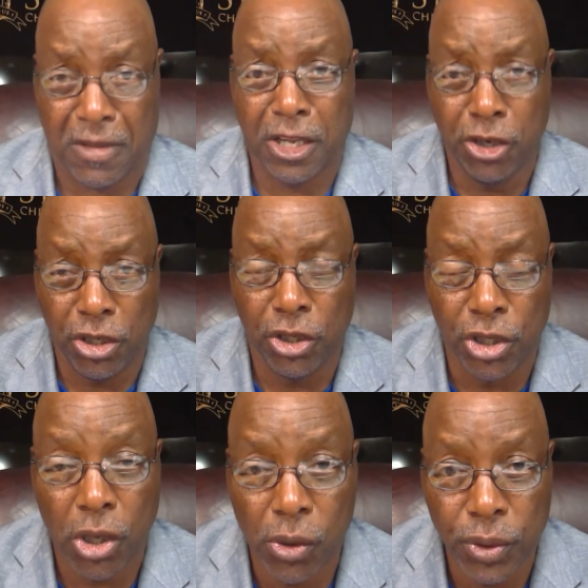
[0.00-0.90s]

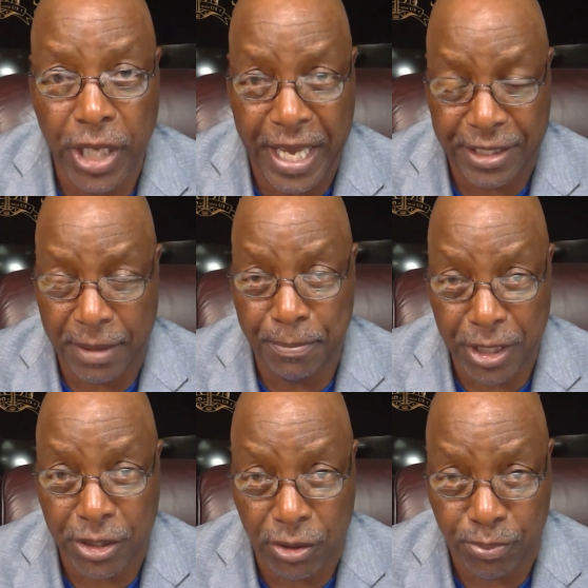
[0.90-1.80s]
He has a
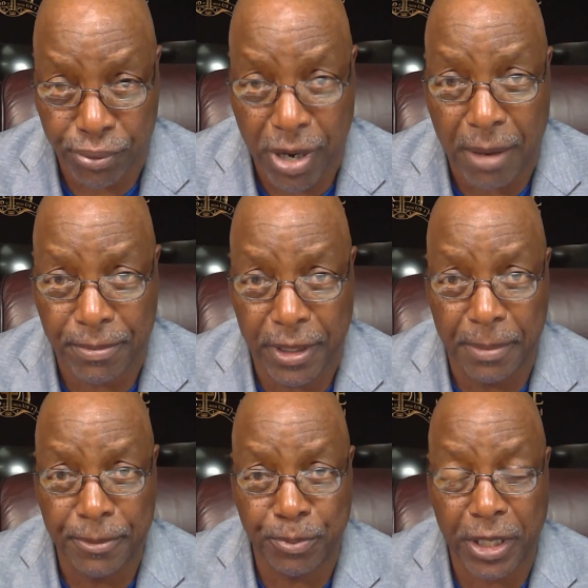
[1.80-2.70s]
mental
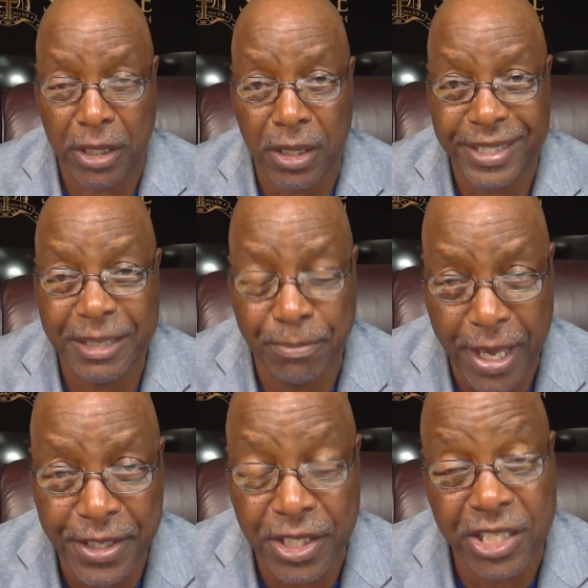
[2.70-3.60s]
problem because he
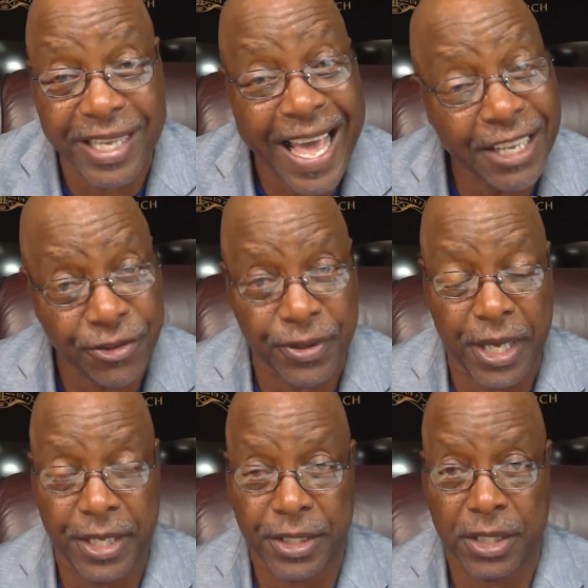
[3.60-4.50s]
makes his
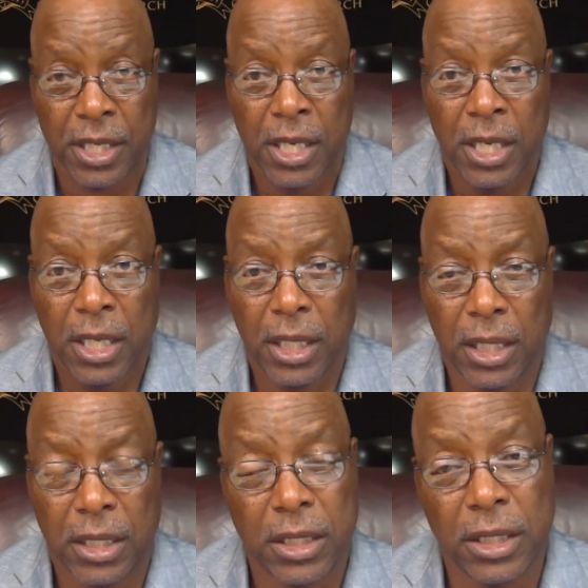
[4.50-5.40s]
address
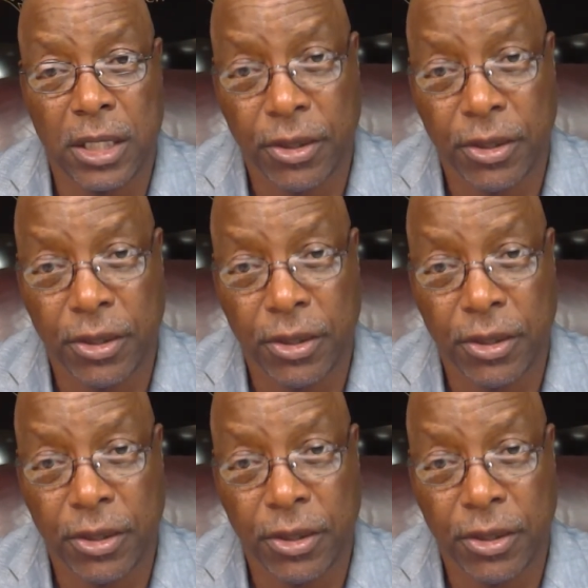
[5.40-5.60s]
in the